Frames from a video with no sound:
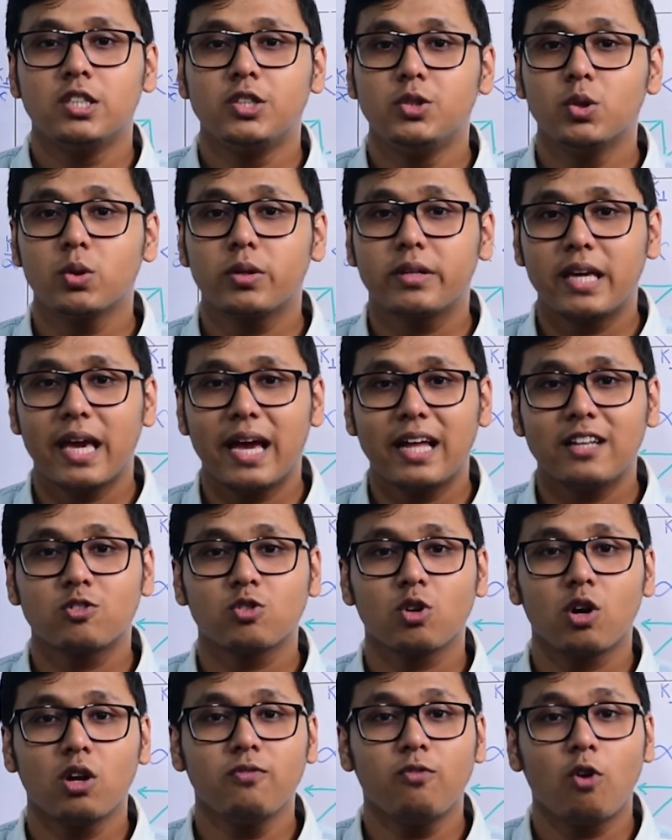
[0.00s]
you can
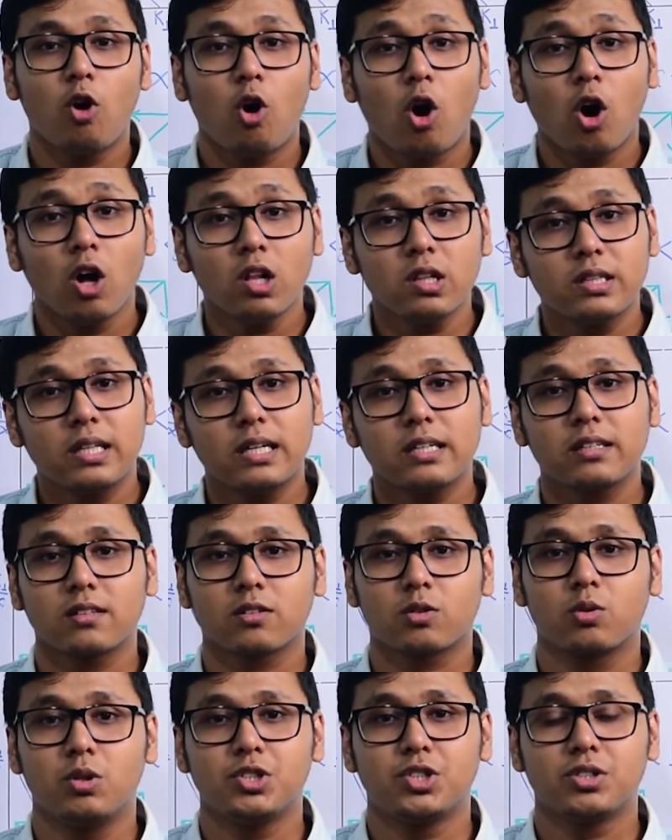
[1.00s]
solve all
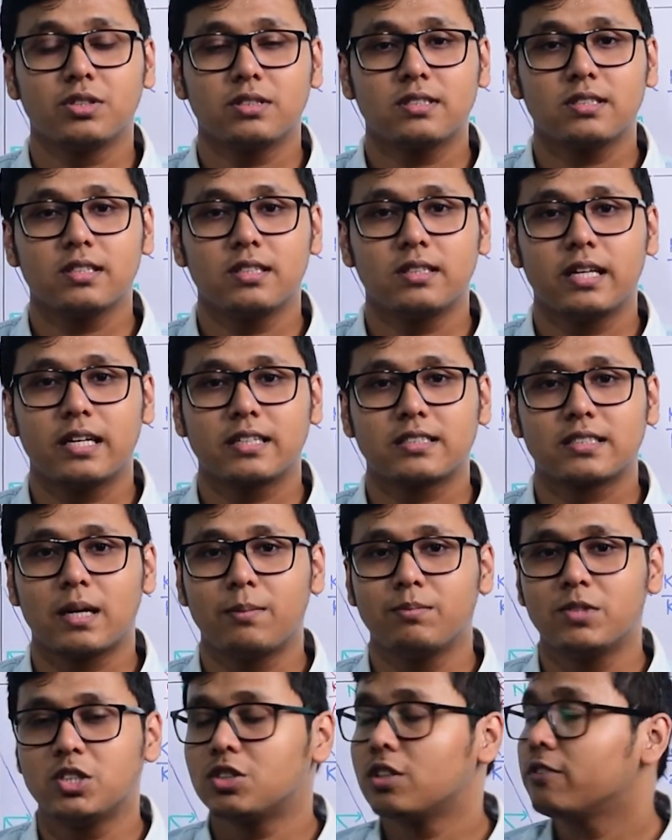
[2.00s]
the questions in the
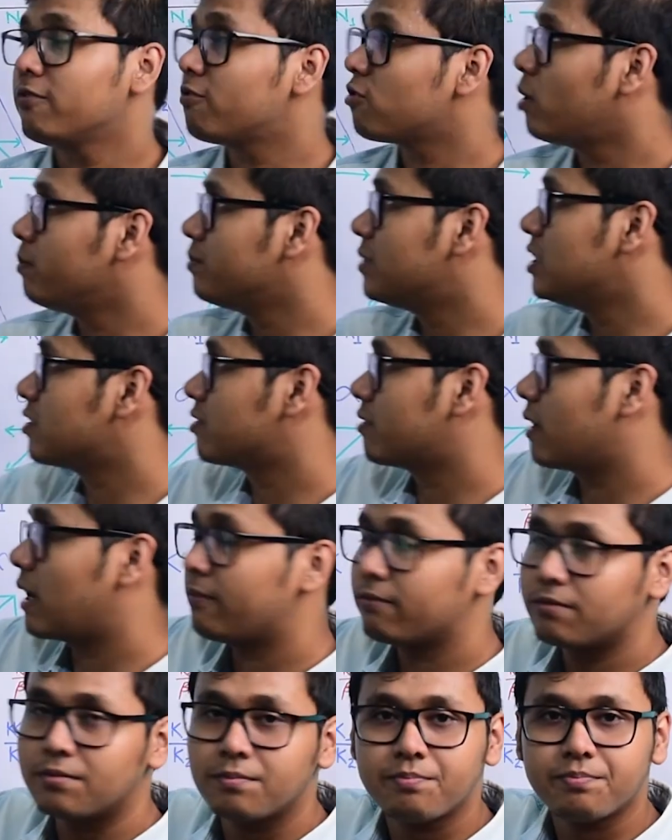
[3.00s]
examination from this
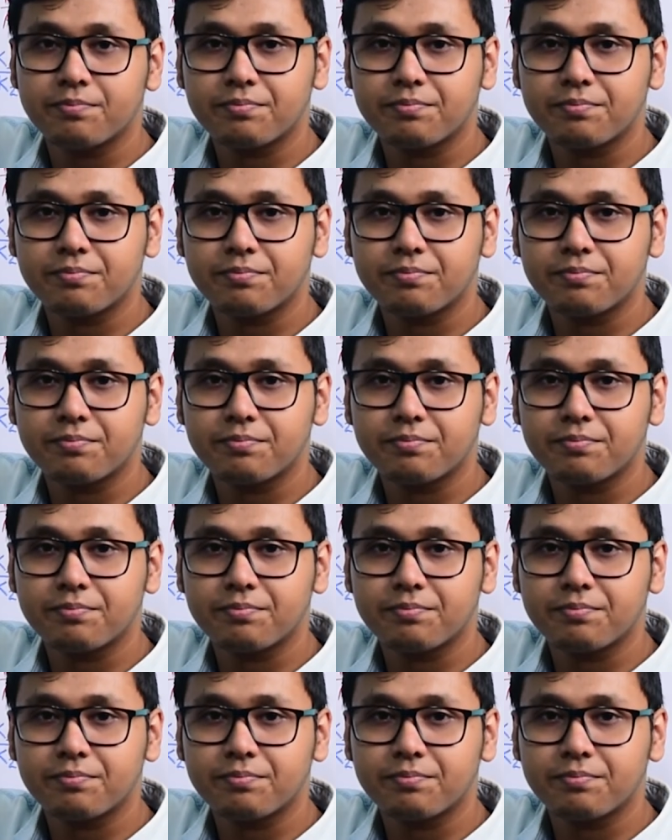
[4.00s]
graph,